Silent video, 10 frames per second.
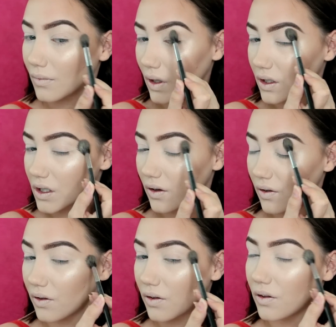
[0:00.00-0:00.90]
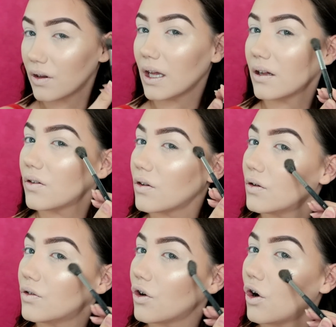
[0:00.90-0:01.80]
And it just sits
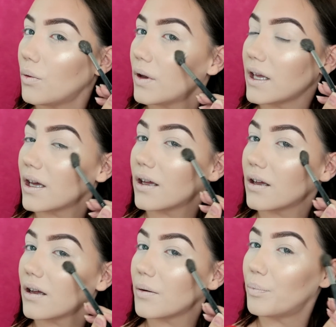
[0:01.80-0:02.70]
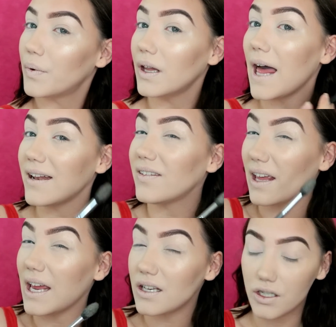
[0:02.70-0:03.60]
on top, like blends
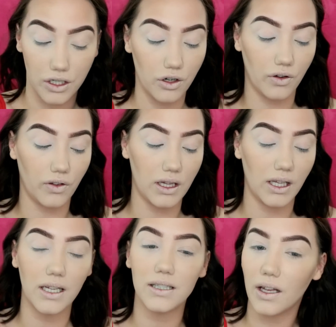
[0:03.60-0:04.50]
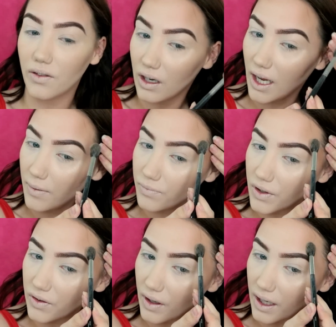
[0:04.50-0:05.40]
into your skin. Like, it doesn't
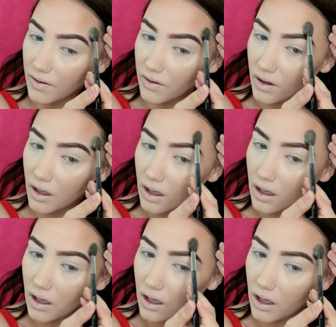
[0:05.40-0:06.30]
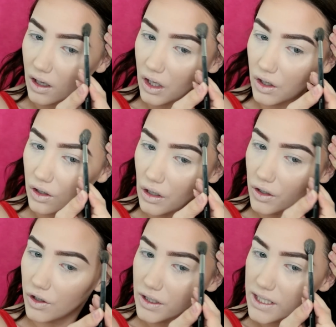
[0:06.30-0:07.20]
emphasize
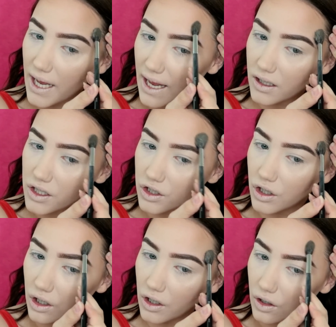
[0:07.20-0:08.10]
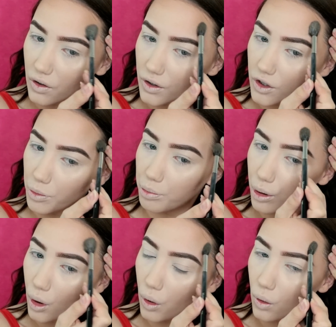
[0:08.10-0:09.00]
your texture or your
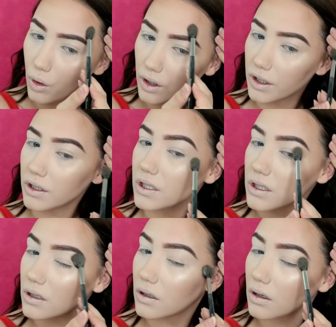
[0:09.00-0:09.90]
pores.